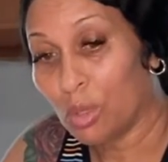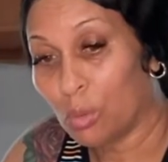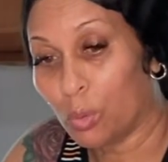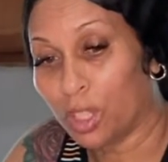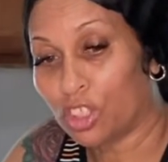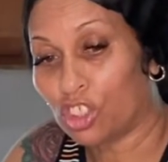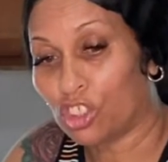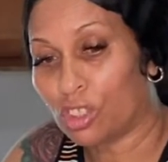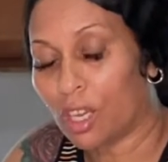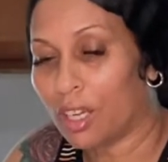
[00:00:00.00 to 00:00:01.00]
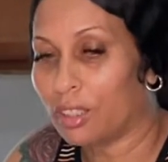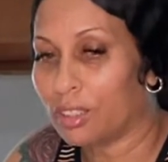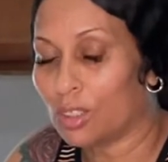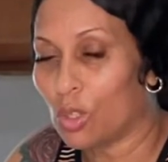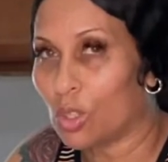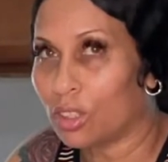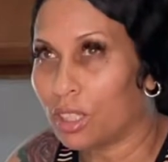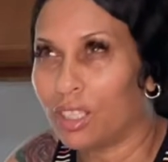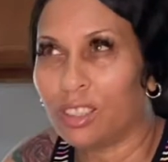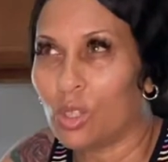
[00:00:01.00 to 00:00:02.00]
which I
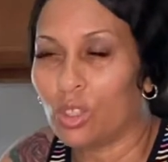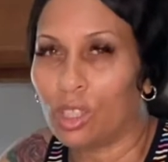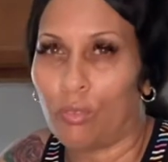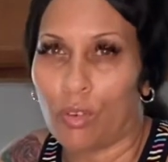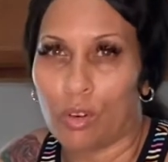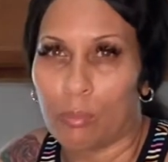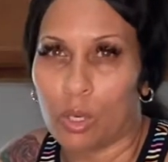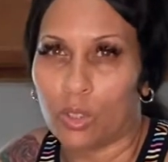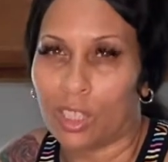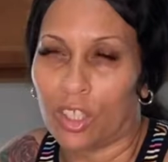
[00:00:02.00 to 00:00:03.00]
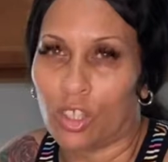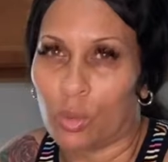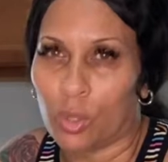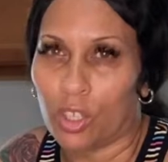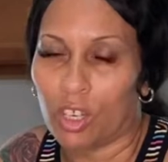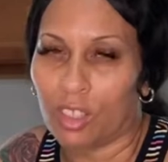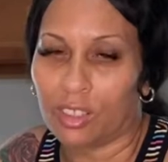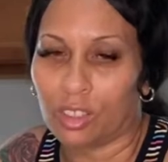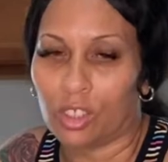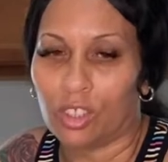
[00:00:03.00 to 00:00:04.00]
soaked it for about an hour or
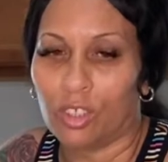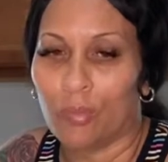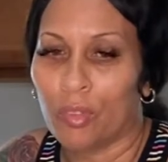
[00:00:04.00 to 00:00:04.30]
so.